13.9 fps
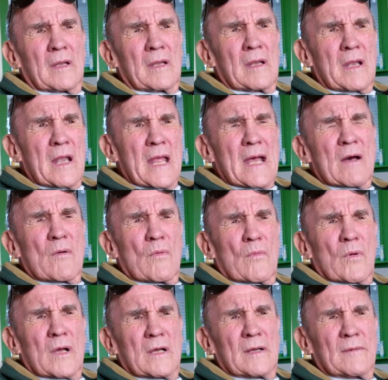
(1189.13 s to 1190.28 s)

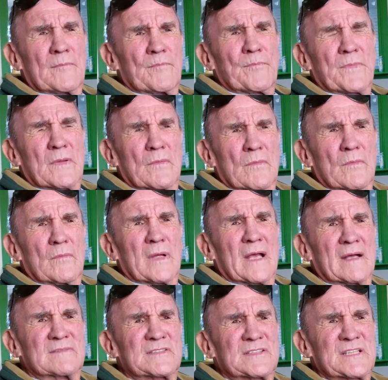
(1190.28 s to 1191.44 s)
Now we
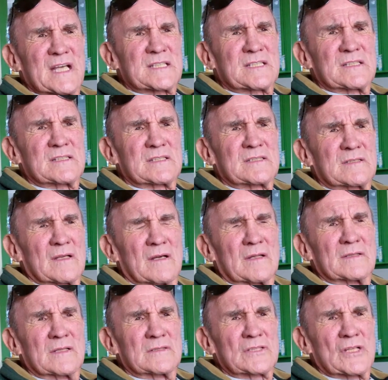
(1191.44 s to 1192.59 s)
have Cessnas
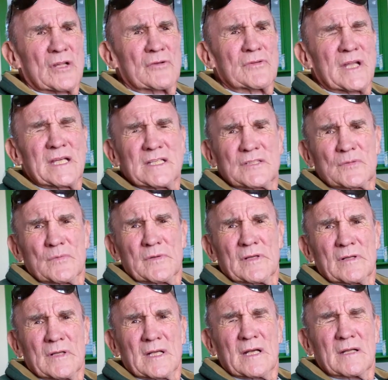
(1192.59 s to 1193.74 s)
on the slow days when we
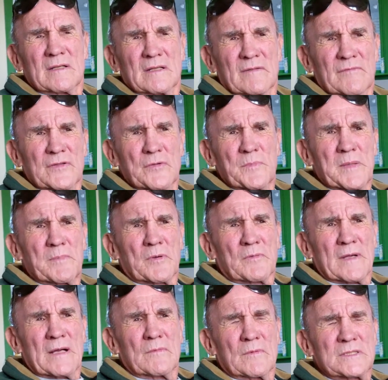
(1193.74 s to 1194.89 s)
only got a few people
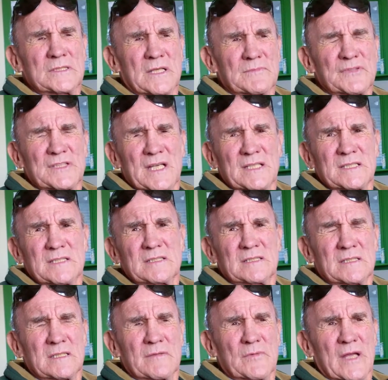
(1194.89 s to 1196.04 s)
around. We jump
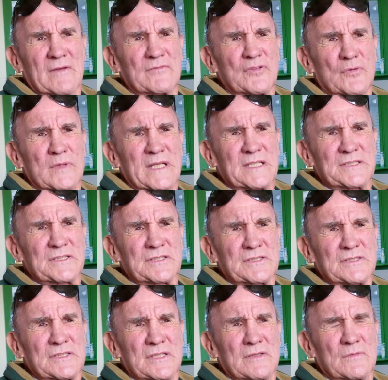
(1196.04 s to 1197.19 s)
Cessnas, and then we have twin
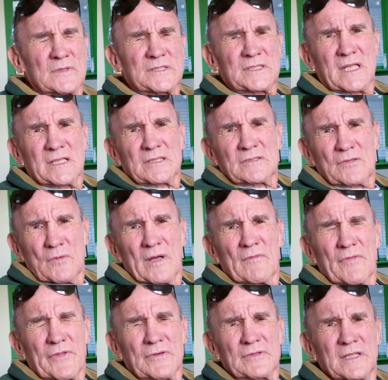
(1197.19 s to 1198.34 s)
engines, which takes
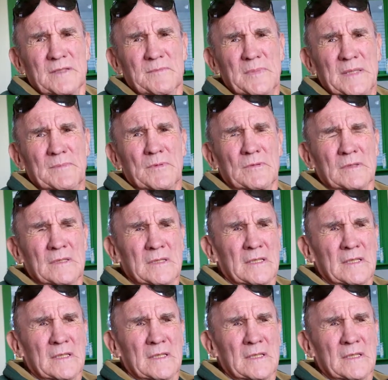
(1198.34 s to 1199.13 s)
12, 13 people.